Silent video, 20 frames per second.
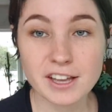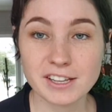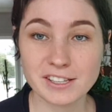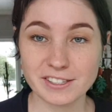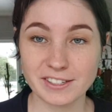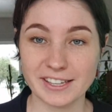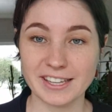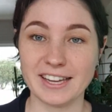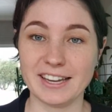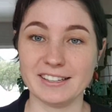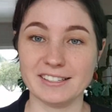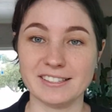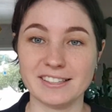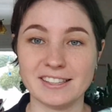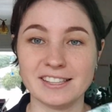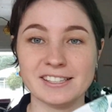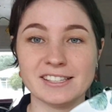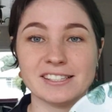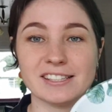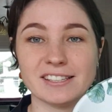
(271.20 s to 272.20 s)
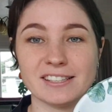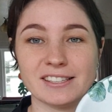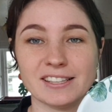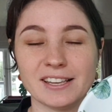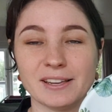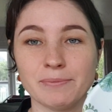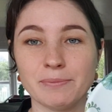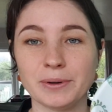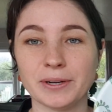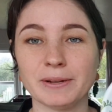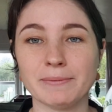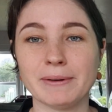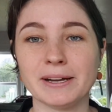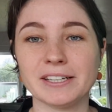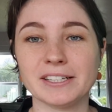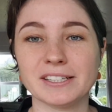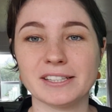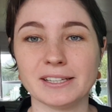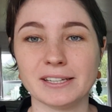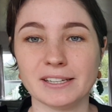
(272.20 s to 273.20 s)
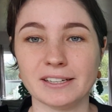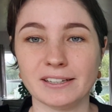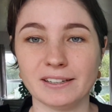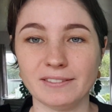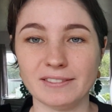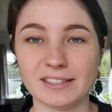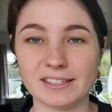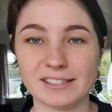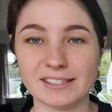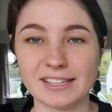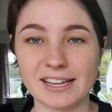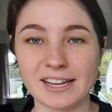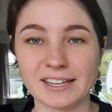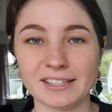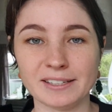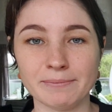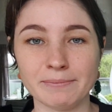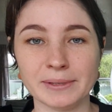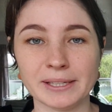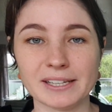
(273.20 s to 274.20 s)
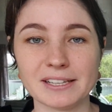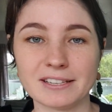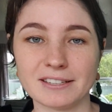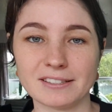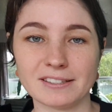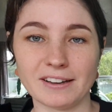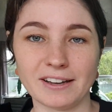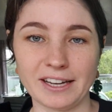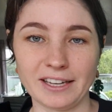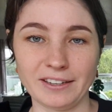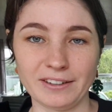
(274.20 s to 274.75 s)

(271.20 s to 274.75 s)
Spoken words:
So yeah, so this is pretty much the standard mix I